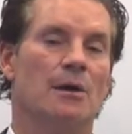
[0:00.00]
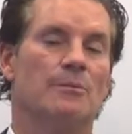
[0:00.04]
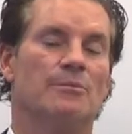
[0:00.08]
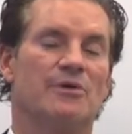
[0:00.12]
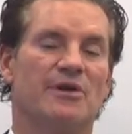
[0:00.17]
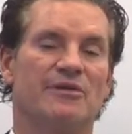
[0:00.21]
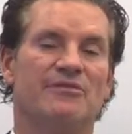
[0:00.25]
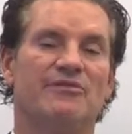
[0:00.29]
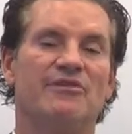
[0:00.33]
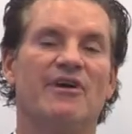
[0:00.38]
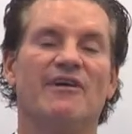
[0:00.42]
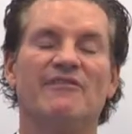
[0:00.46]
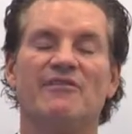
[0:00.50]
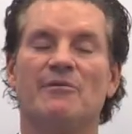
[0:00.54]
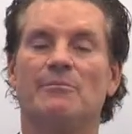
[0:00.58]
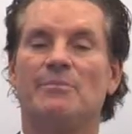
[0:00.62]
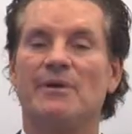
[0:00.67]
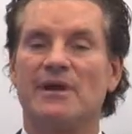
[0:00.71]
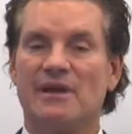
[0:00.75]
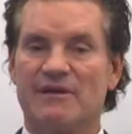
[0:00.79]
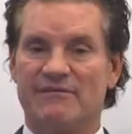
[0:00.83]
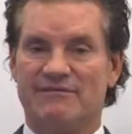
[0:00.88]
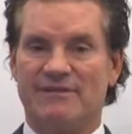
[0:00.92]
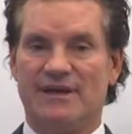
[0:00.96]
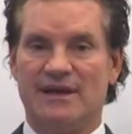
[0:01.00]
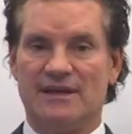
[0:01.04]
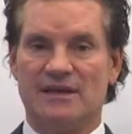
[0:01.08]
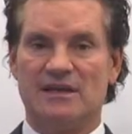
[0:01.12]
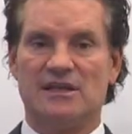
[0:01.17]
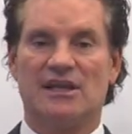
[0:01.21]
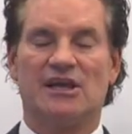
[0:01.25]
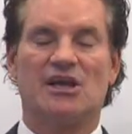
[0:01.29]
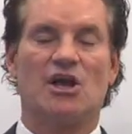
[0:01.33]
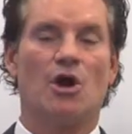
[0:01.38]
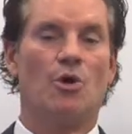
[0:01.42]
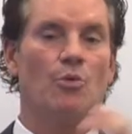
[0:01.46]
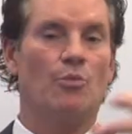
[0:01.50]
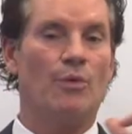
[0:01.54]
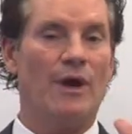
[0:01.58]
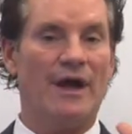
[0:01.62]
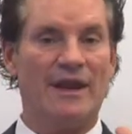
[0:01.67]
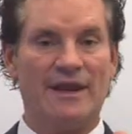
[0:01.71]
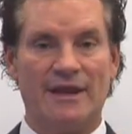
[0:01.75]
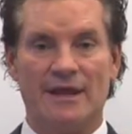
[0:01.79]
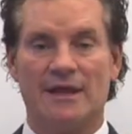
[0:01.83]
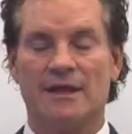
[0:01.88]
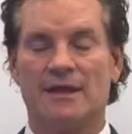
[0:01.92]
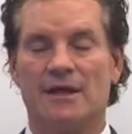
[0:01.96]
But if you have a big event like a
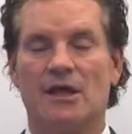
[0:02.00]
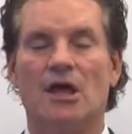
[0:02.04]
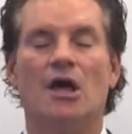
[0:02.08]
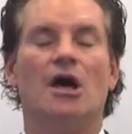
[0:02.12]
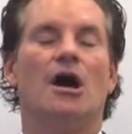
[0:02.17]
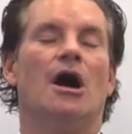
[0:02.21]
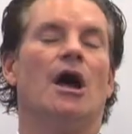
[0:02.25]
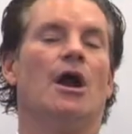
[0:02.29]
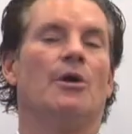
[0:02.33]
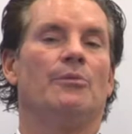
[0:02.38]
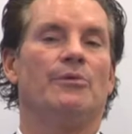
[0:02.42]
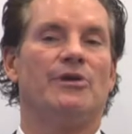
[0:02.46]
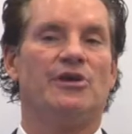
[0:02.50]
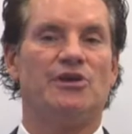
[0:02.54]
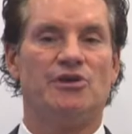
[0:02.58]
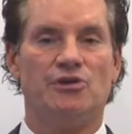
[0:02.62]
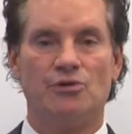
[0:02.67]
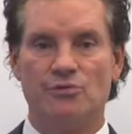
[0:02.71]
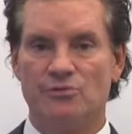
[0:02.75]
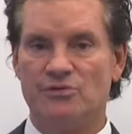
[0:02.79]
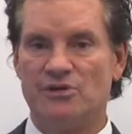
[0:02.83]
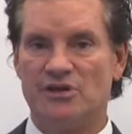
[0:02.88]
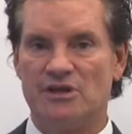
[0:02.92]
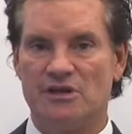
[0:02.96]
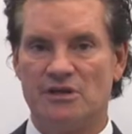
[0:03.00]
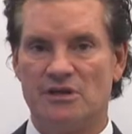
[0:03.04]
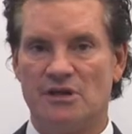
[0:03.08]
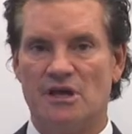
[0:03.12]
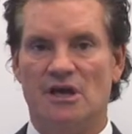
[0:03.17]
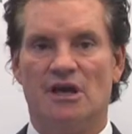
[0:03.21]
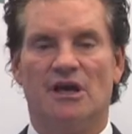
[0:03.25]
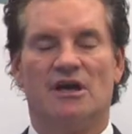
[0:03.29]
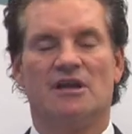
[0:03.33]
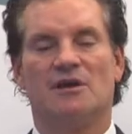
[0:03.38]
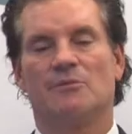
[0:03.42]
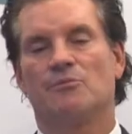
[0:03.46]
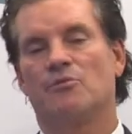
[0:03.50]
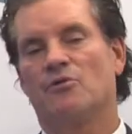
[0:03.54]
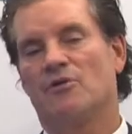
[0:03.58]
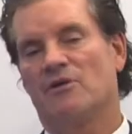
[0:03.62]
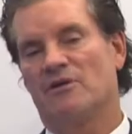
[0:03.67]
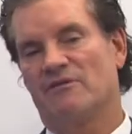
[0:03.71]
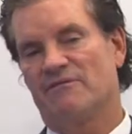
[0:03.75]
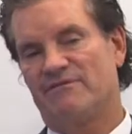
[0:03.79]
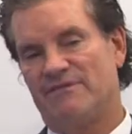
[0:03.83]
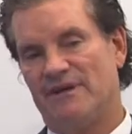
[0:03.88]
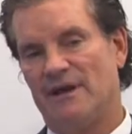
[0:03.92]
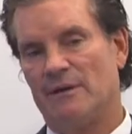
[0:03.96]
wedding, a reunion, an
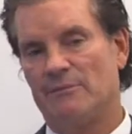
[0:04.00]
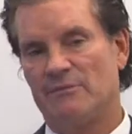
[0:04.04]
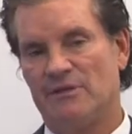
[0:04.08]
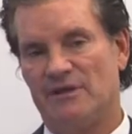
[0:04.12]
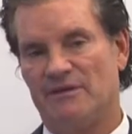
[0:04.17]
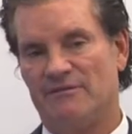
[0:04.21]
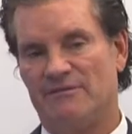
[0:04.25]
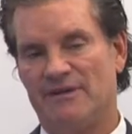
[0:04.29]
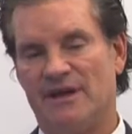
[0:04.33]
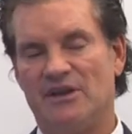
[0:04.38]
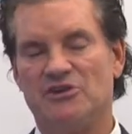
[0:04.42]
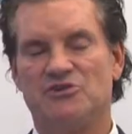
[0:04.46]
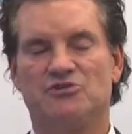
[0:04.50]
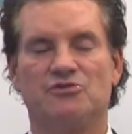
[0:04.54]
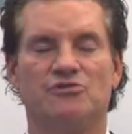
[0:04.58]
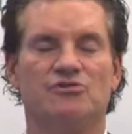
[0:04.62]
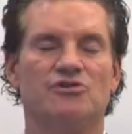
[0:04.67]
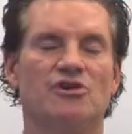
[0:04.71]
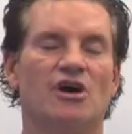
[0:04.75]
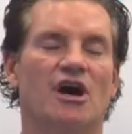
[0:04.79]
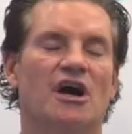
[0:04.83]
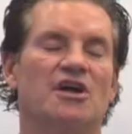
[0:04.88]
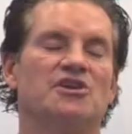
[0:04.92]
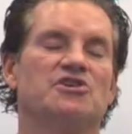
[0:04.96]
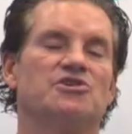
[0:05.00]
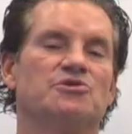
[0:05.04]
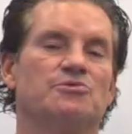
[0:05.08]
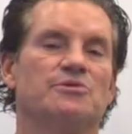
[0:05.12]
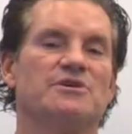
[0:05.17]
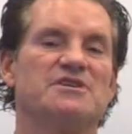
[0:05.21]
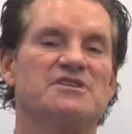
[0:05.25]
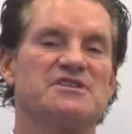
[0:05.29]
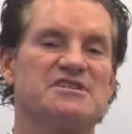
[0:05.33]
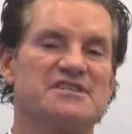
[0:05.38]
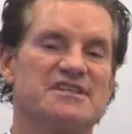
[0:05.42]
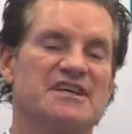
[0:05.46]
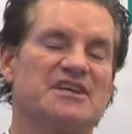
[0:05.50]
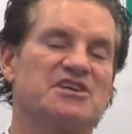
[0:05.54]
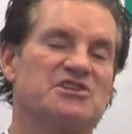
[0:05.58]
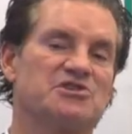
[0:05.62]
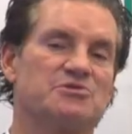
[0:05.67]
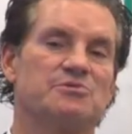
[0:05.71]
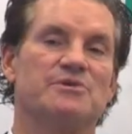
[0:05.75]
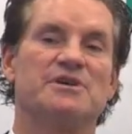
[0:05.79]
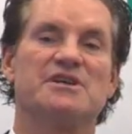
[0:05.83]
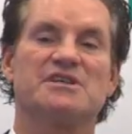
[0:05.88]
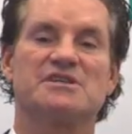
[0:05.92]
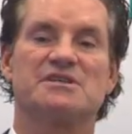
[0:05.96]
important family event, do not do it
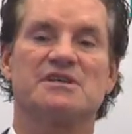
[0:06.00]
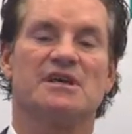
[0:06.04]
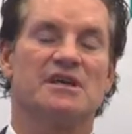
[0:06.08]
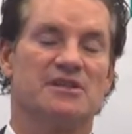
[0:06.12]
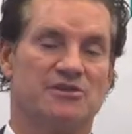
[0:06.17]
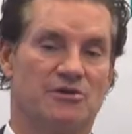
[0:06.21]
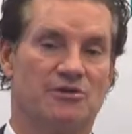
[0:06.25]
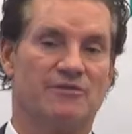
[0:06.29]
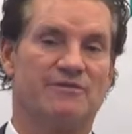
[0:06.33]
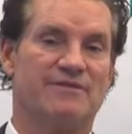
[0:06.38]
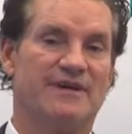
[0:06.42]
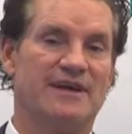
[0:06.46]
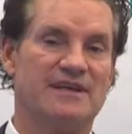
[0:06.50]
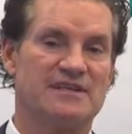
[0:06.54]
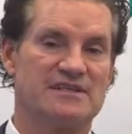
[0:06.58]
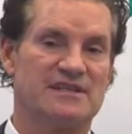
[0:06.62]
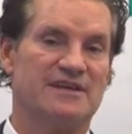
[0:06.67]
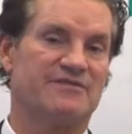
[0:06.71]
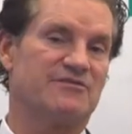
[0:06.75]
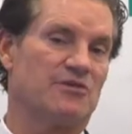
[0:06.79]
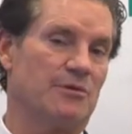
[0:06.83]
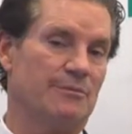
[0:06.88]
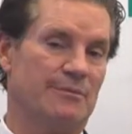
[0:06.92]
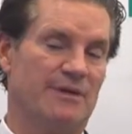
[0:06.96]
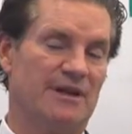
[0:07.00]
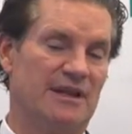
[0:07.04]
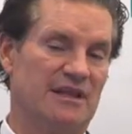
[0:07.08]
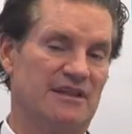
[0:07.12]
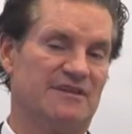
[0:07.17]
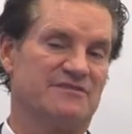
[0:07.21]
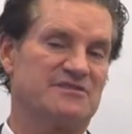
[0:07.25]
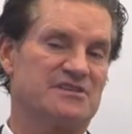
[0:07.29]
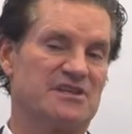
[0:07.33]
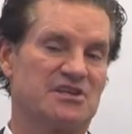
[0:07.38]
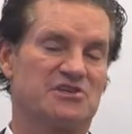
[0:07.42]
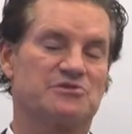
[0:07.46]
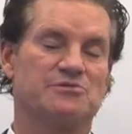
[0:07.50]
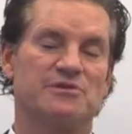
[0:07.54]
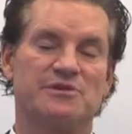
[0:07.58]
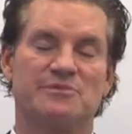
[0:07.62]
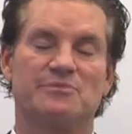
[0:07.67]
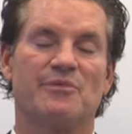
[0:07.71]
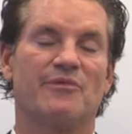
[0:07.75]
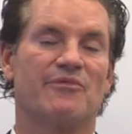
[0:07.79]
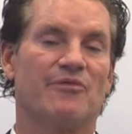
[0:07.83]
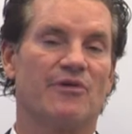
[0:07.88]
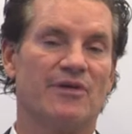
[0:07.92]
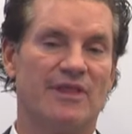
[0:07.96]
6 weeks, your facelift or mini lift 6 weeks
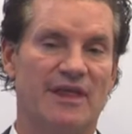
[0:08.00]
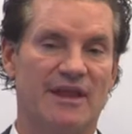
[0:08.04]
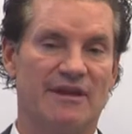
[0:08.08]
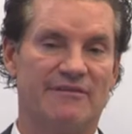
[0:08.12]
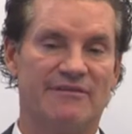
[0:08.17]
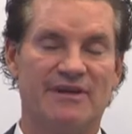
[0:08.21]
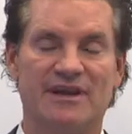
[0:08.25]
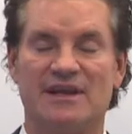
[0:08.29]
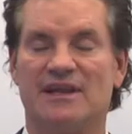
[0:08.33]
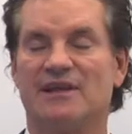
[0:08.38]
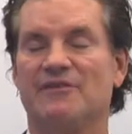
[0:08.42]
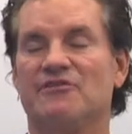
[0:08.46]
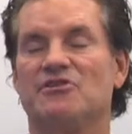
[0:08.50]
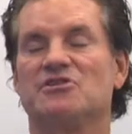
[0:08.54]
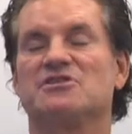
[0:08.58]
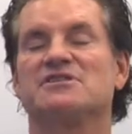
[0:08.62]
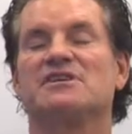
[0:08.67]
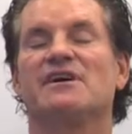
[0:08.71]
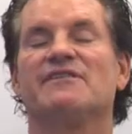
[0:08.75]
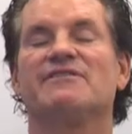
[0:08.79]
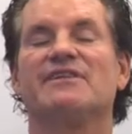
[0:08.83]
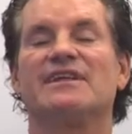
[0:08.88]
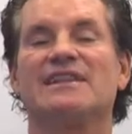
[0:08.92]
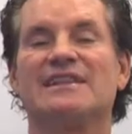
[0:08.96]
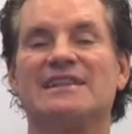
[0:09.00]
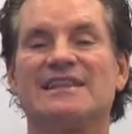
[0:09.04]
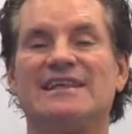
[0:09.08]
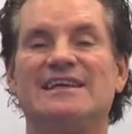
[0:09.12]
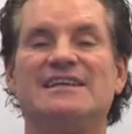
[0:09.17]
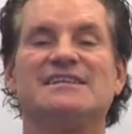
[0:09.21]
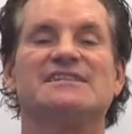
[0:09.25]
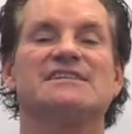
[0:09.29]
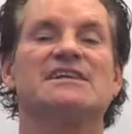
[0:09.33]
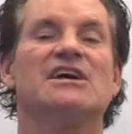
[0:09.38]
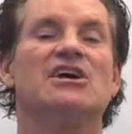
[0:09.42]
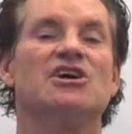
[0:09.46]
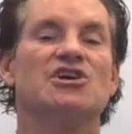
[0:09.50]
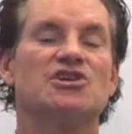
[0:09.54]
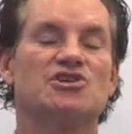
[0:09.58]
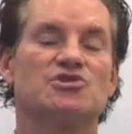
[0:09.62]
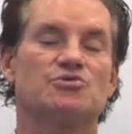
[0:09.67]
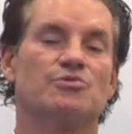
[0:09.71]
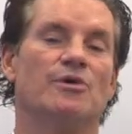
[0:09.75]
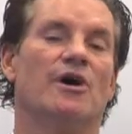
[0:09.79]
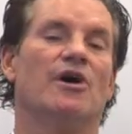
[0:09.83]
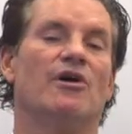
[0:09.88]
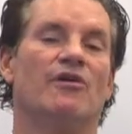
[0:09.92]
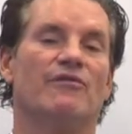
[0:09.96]
before that event. Give yourself at least
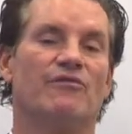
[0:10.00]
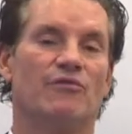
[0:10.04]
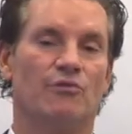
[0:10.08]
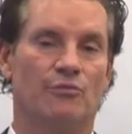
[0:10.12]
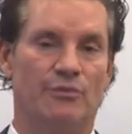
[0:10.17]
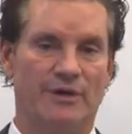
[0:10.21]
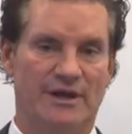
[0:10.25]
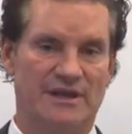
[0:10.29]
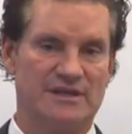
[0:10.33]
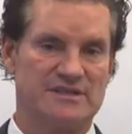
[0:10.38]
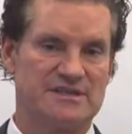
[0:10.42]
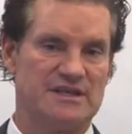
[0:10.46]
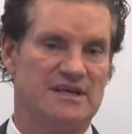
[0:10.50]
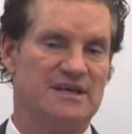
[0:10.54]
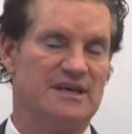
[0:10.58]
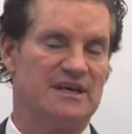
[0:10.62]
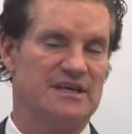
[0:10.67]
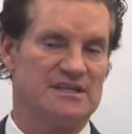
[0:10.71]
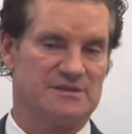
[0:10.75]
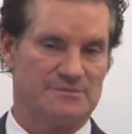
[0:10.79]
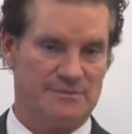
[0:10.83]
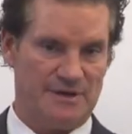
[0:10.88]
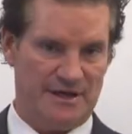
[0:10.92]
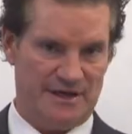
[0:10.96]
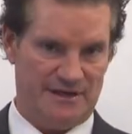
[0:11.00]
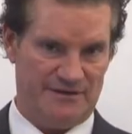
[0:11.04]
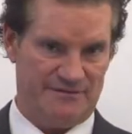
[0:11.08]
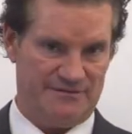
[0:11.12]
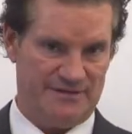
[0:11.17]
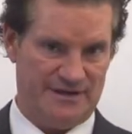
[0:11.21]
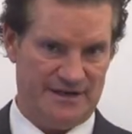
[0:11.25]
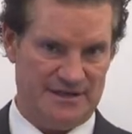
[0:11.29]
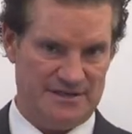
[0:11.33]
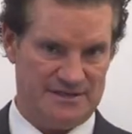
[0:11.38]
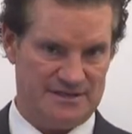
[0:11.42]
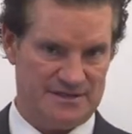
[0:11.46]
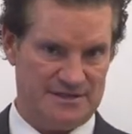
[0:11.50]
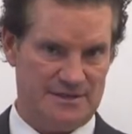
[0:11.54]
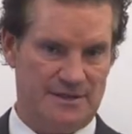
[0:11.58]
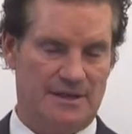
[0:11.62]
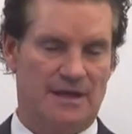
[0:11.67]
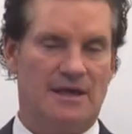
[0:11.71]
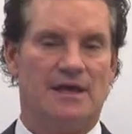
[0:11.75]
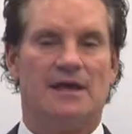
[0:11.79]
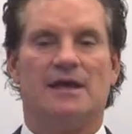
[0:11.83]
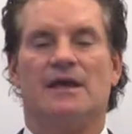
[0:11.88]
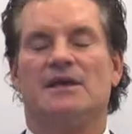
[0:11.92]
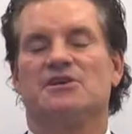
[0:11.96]
12 weeks is my advice.
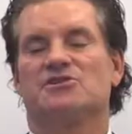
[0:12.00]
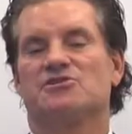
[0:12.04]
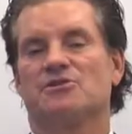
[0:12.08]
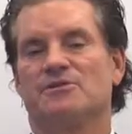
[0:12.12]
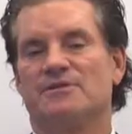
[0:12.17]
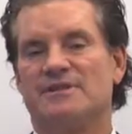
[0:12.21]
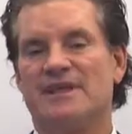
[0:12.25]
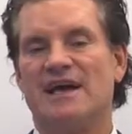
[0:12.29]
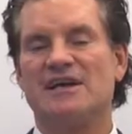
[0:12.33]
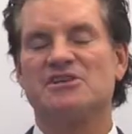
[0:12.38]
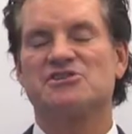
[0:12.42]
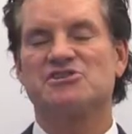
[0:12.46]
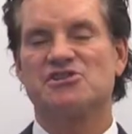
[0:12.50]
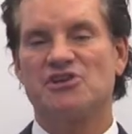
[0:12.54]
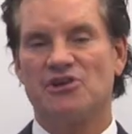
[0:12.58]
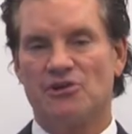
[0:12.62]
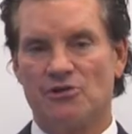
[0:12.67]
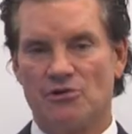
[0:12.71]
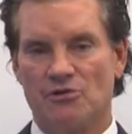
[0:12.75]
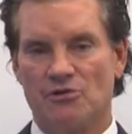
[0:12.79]
So that's the